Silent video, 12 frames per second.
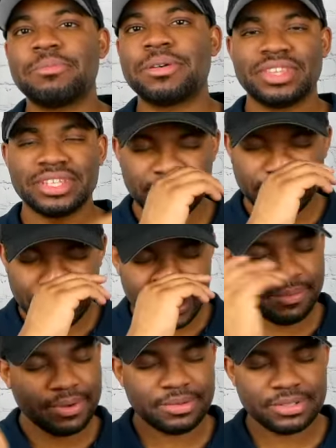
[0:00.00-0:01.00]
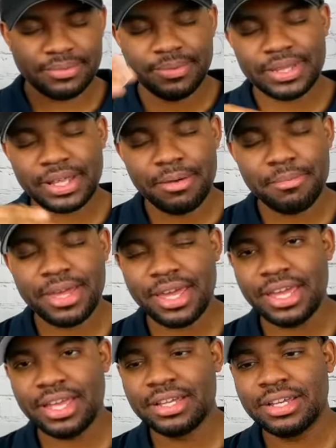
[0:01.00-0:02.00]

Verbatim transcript: So anyway, so with Aunt May,